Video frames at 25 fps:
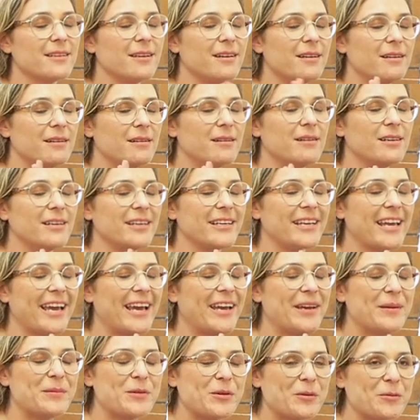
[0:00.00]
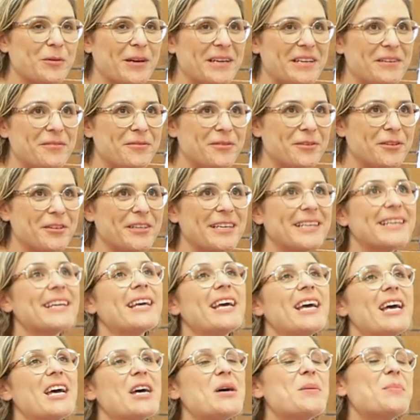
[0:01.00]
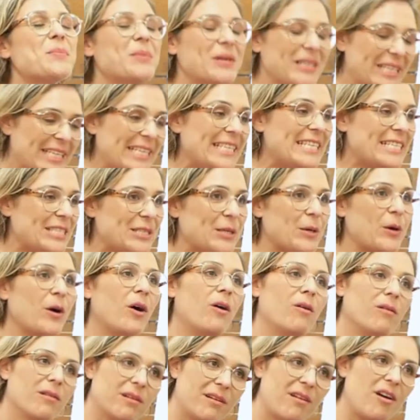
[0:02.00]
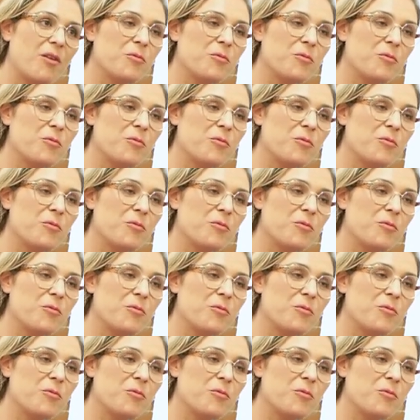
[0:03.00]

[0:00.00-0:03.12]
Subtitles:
and go, okay, not ready for it. But it is a goal, and